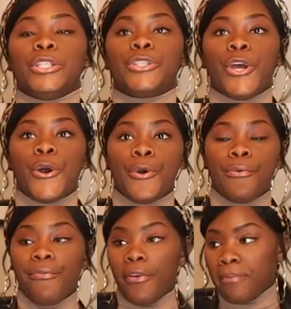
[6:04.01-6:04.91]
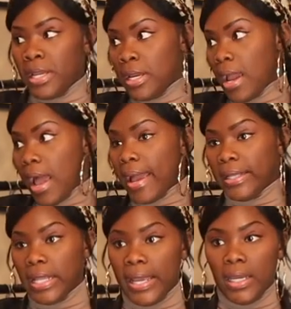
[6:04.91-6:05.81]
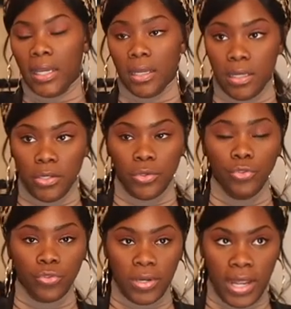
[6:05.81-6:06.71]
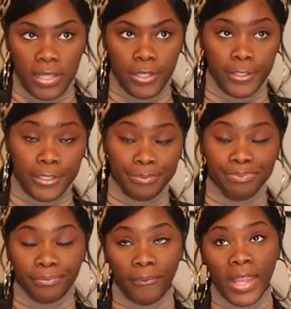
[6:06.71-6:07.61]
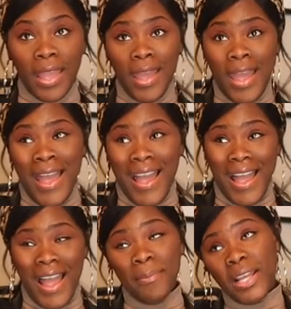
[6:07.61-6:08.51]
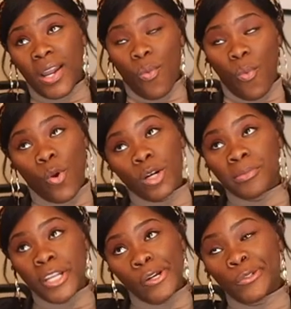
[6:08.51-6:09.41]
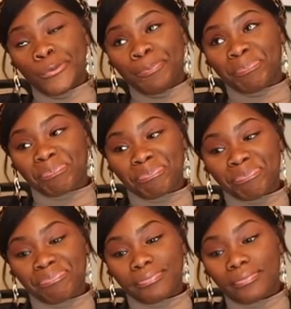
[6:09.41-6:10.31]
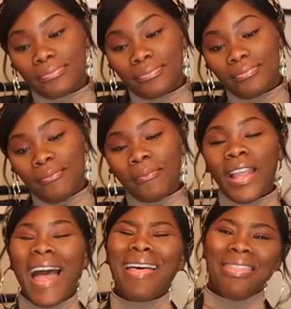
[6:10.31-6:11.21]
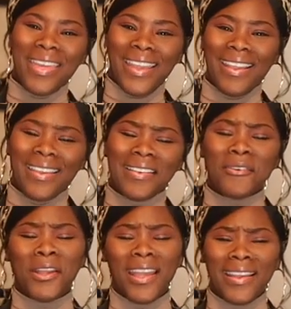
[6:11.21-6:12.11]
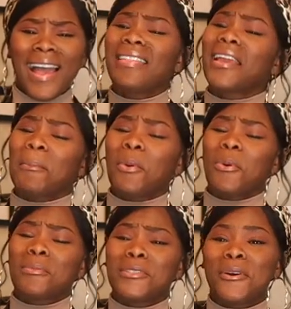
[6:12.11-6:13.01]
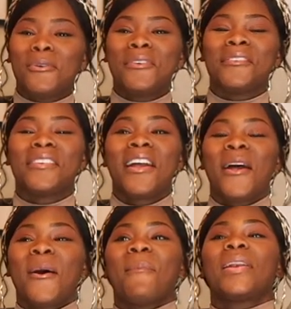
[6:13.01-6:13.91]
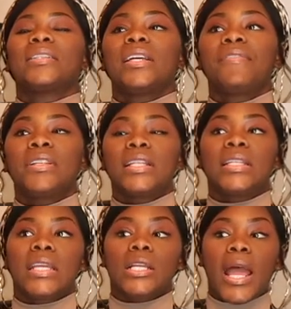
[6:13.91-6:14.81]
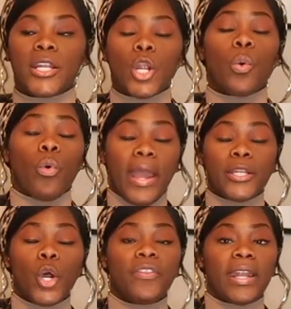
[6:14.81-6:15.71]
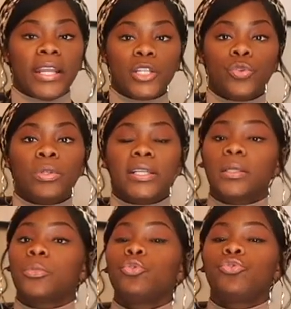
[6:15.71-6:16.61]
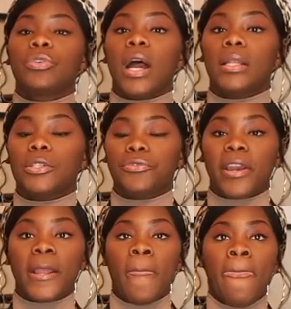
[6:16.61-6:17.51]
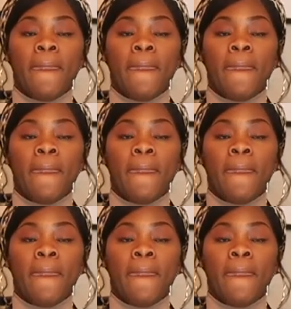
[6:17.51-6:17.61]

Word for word: So for me, I like neutral colors. I'm like a warm tone, I think. Okay, I think I'm a warm tone. But I definitely think, I know, well, I know that I can do like some neutral colors, right?